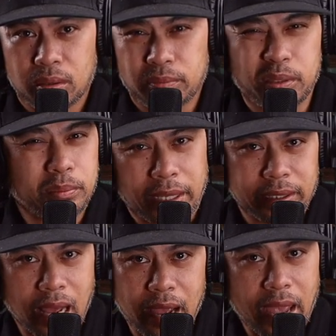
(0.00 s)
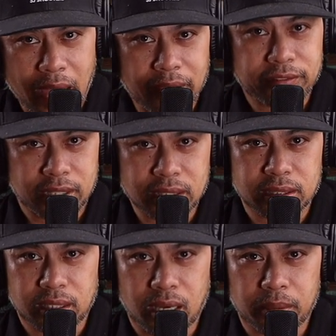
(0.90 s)
we may not have things
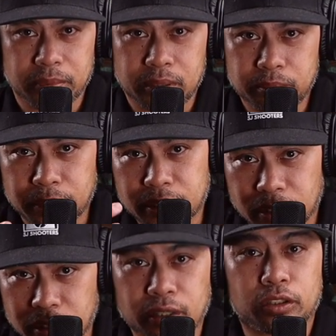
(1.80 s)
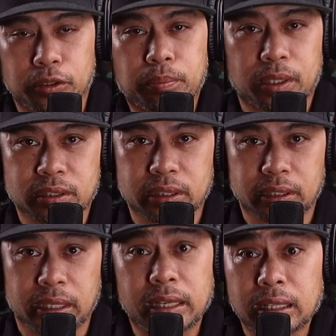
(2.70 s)
in common, but they're a good
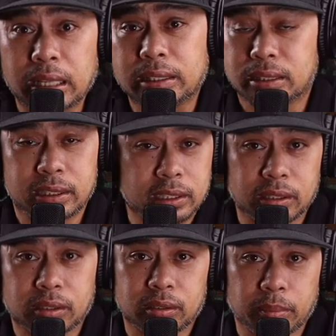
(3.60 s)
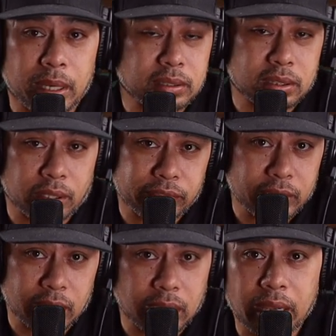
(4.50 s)
person. And I like to hear about stuff in
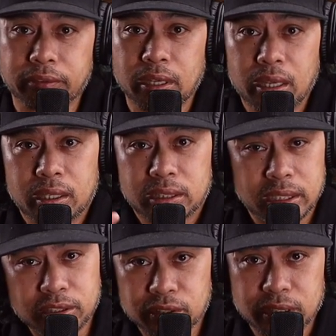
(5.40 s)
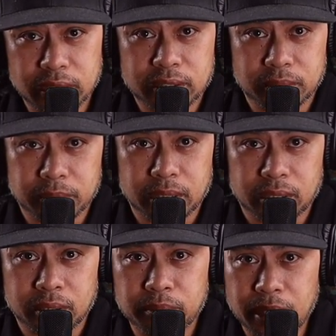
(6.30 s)
their life. It's interesting to me,
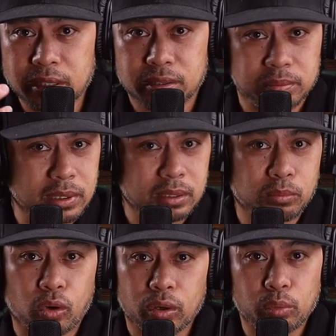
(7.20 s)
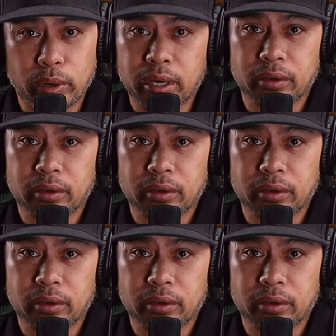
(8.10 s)
and it makes me more aware